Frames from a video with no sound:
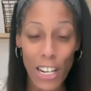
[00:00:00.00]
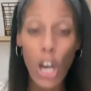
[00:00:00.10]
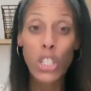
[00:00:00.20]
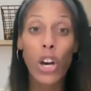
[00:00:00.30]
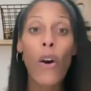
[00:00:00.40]

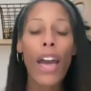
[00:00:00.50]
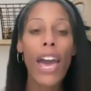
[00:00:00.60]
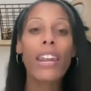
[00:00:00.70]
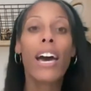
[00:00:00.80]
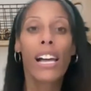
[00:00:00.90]
So go
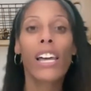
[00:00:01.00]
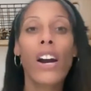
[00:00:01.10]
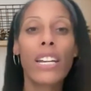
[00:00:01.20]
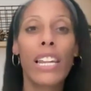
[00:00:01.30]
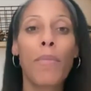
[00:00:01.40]
ahead, click on
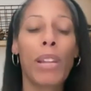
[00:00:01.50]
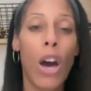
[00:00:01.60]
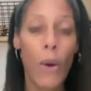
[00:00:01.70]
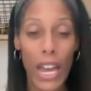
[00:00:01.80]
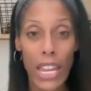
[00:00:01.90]
the link
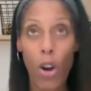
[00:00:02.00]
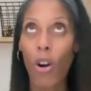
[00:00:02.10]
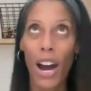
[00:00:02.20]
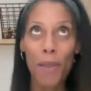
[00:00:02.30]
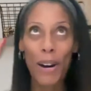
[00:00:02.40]
below and or
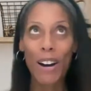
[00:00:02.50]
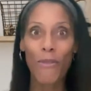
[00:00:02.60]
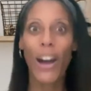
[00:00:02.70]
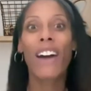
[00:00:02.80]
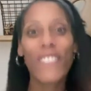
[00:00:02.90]
above,
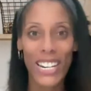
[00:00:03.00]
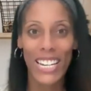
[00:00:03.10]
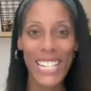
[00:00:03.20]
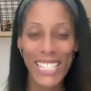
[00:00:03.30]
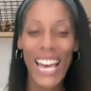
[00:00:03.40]
wherever it
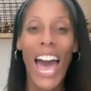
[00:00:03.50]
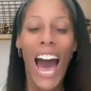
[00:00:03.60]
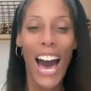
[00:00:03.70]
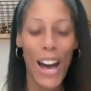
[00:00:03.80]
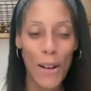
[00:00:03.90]
is
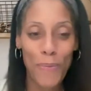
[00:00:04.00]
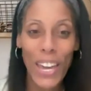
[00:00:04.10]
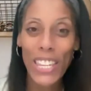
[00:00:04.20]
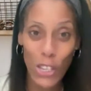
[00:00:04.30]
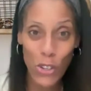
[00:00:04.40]
in
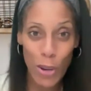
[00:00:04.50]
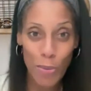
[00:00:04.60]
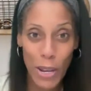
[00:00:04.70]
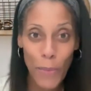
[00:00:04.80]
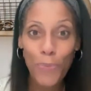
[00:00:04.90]
the
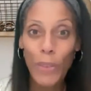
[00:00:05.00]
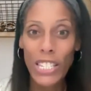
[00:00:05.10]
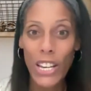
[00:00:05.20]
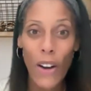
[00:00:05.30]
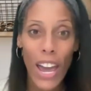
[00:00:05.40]
description to
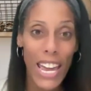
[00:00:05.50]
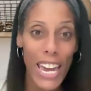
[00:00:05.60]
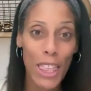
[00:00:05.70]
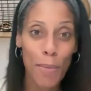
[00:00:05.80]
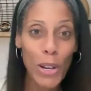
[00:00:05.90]
go ahead and
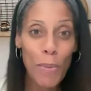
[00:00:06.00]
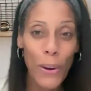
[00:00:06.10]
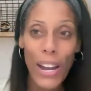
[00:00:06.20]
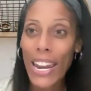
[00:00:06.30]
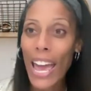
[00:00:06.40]
get the
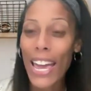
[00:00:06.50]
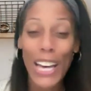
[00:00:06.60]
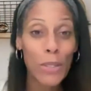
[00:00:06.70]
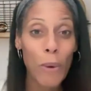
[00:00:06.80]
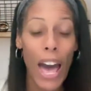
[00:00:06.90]
blueprint. And
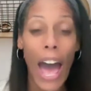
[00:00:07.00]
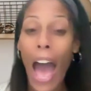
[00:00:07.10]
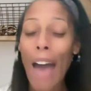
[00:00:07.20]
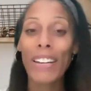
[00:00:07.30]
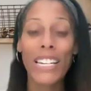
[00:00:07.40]
guess what?
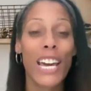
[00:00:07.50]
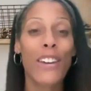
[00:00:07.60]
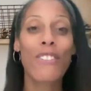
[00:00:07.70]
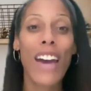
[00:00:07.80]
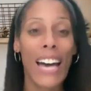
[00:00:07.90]
I'm going to check
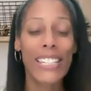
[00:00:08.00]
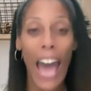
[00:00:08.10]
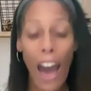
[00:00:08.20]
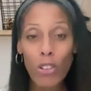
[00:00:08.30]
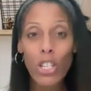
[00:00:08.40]
you guys
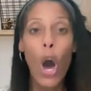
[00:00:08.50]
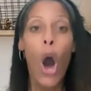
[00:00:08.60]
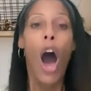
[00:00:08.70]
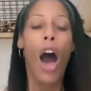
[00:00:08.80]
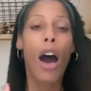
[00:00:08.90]
out
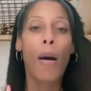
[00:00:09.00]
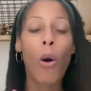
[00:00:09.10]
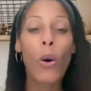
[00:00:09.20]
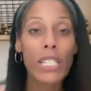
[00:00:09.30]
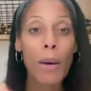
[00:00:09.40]

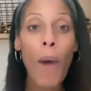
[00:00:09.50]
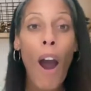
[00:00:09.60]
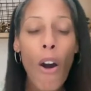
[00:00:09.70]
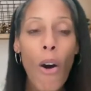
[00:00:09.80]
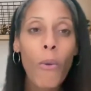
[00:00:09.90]
on
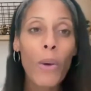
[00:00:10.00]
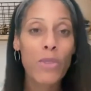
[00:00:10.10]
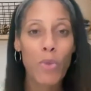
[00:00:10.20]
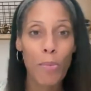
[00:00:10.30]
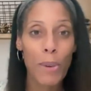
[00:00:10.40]
tomorrow, which
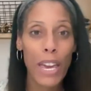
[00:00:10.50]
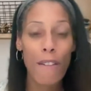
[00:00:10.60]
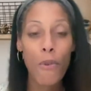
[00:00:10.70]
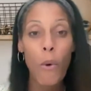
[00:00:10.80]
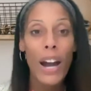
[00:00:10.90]
will be
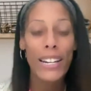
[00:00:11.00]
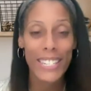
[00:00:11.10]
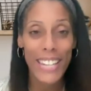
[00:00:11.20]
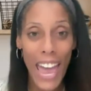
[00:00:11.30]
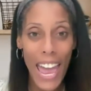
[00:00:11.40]
for
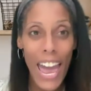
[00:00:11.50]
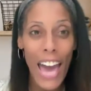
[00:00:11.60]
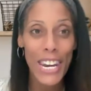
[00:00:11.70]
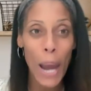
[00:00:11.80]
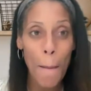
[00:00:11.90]
day
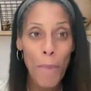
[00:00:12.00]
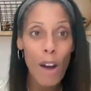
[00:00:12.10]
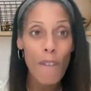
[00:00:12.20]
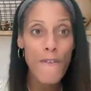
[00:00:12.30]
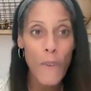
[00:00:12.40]
number
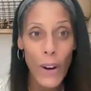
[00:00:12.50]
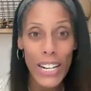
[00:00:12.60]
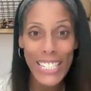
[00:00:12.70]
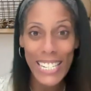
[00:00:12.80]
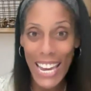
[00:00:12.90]

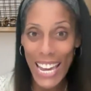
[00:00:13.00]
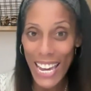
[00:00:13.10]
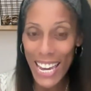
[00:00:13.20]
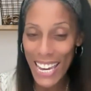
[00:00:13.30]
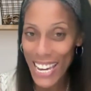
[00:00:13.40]

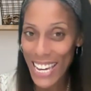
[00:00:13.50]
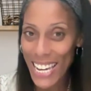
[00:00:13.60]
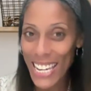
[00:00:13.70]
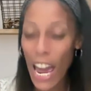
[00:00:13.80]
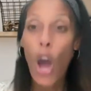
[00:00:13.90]

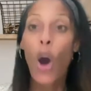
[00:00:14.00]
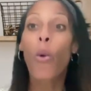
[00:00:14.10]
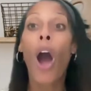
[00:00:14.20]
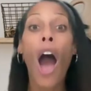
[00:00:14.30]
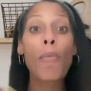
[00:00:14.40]
14. We're
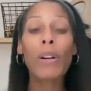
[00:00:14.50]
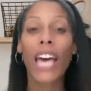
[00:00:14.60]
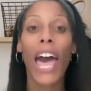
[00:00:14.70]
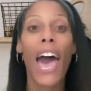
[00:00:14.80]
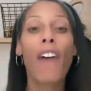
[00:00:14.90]
almost
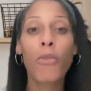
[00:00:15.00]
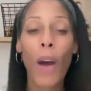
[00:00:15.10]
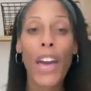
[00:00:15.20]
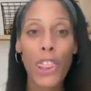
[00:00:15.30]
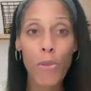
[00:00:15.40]

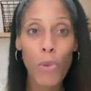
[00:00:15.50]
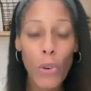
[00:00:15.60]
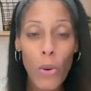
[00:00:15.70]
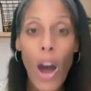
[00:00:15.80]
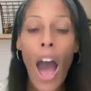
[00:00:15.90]
halfway
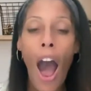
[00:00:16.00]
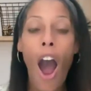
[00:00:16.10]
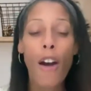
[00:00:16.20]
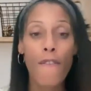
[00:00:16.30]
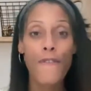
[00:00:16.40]
through
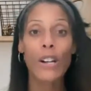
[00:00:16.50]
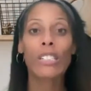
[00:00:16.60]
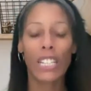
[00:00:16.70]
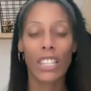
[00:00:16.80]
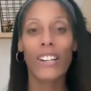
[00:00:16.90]
our
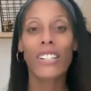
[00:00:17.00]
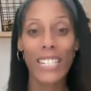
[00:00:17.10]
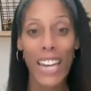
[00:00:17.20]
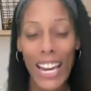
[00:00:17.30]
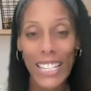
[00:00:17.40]
first 30
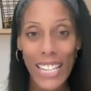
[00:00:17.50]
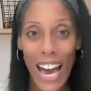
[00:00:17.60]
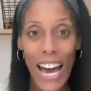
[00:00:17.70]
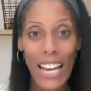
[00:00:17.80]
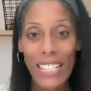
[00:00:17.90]
days,
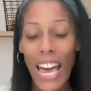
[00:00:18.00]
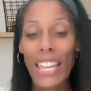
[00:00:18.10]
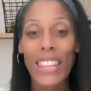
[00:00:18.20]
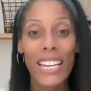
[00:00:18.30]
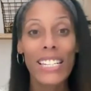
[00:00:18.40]
guys, and
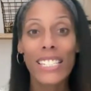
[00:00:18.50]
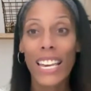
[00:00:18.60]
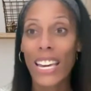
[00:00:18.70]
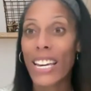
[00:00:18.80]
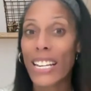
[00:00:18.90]
this
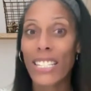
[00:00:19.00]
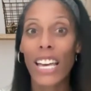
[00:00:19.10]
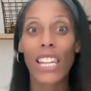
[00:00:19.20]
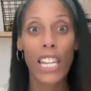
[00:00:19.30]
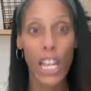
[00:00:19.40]
is
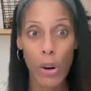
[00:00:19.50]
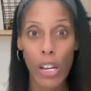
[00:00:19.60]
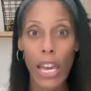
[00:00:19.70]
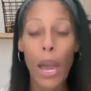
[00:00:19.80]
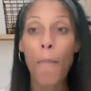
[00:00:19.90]

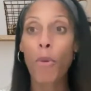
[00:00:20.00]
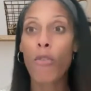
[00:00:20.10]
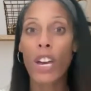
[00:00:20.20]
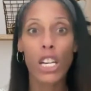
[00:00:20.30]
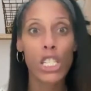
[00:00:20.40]
literally
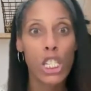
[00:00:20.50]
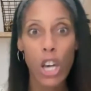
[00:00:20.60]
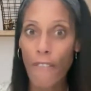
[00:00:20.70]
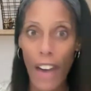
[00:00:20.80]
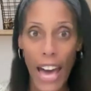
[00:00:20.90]
moving so
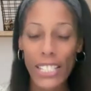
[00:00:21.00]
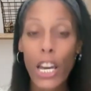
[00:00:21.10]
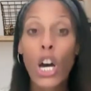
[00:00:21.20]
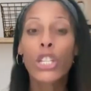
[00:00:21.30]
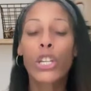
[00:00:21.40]
fast.
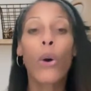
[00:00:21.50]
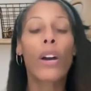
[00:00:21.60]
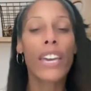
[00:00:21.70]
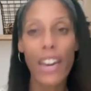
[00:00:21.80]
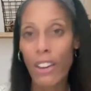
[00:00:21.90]
So
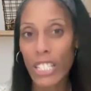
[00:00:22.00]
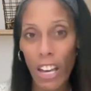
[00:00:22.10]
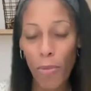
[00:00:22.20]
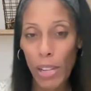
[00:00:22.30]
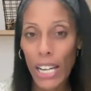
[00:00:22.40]
get yourself
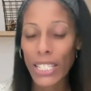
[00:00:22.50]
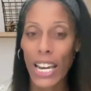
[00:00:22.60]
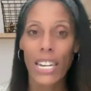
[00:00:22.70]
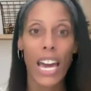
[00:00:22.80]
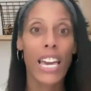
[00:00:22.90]
plugged
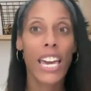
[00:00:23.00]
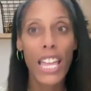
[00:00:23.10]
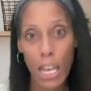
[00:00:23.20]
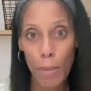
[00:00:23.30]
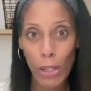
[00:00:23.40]
in, get
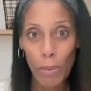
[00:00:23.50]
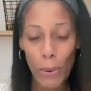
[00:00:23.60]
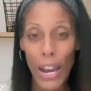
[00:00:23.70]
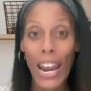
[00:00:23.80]
the blueprint.